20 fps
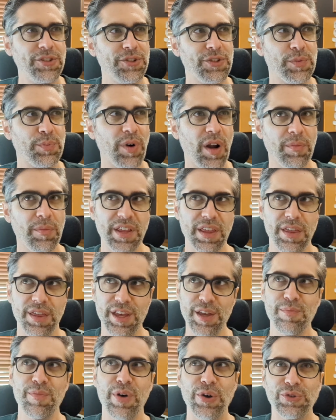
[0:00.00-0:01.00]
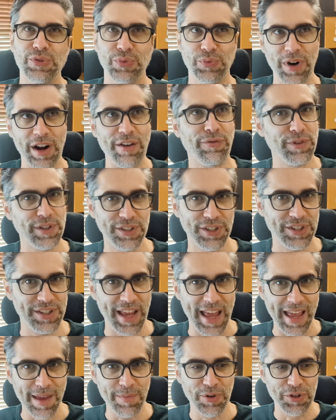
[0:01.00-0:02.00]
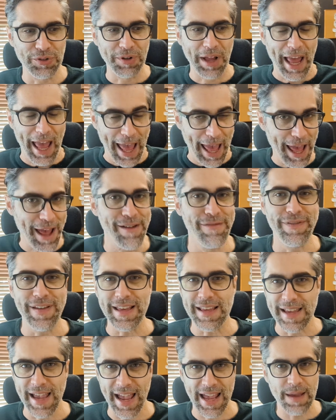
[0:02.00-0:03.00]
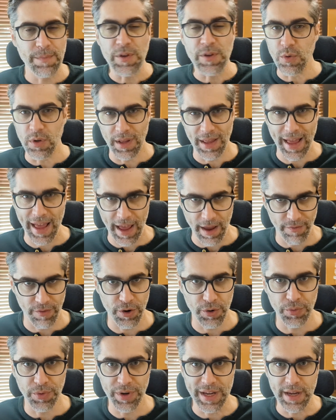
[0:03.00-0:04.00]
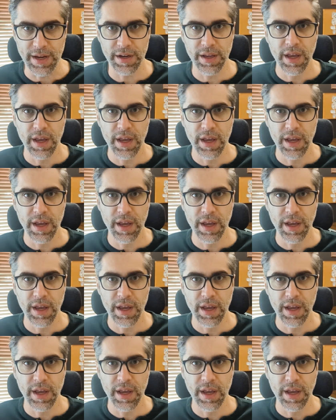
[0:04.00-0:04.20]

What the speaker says: is probably the most reference table heavy game you will ever read.